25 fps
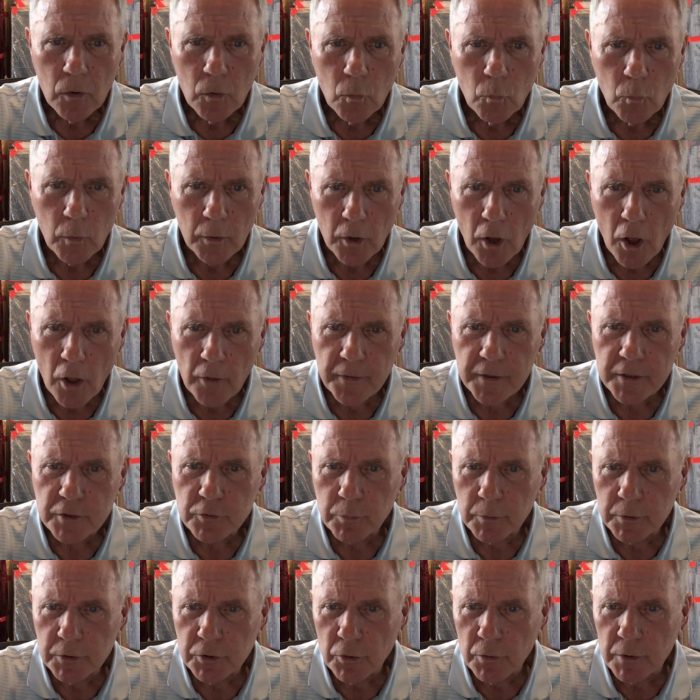What all this
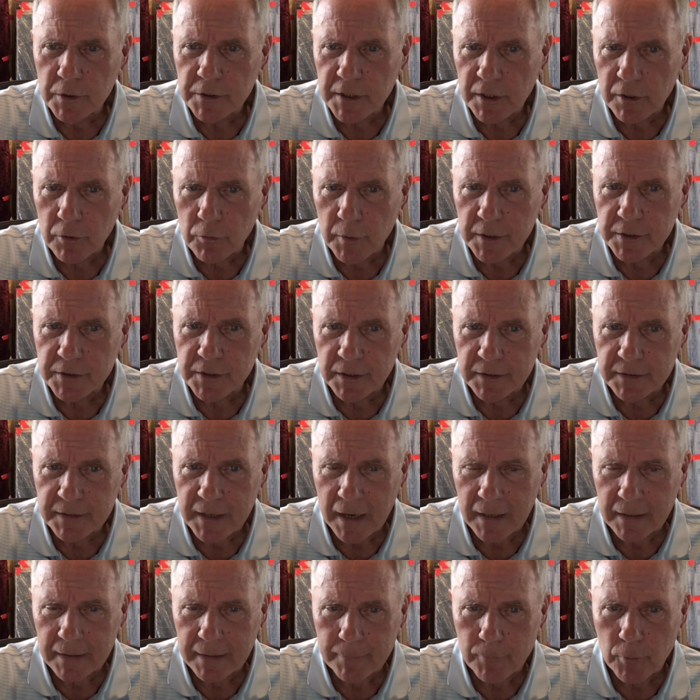would do is increase the
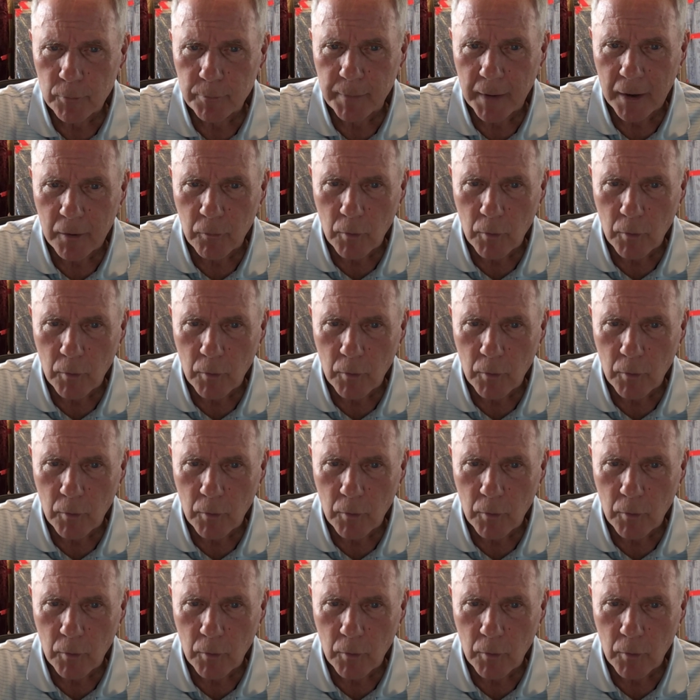debt limit by